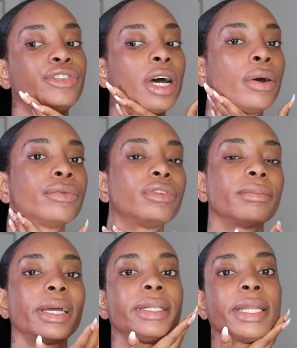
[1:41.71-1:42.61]
down to
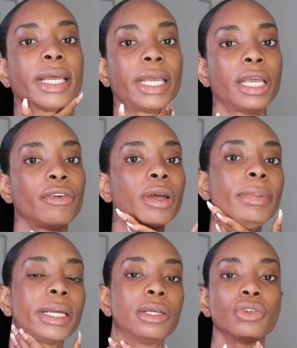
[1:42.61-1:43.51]
my neck area
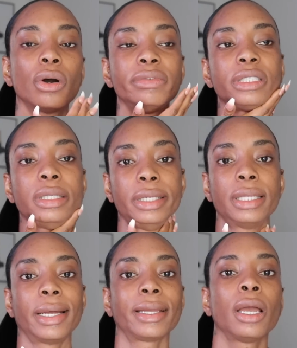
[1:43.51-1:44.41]
because obviously,
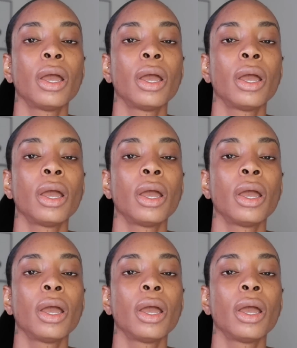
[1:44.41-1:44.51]
like,